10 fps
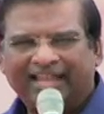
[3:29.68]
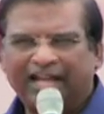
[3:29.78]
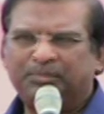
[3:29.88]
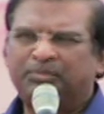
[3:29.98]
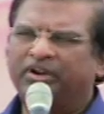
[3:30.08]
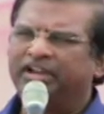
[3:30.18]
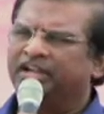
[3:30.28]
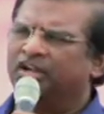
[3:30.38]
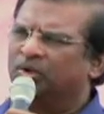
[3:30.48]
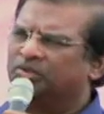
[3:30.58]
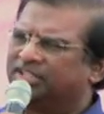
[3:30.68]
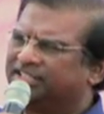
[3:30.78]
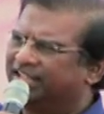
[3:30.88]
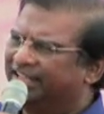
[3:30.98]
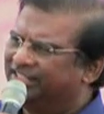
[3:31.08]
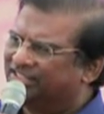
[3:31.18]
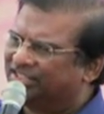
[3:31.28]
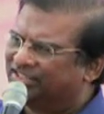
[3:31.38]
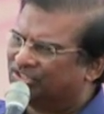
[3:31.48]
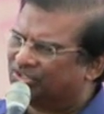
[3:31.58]
That prayer goes as an
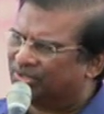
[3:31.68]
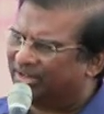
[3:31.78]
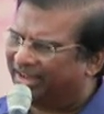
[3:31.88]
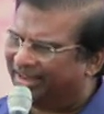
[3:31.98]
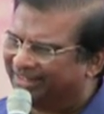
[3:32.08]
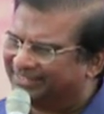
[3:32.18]
incense to God.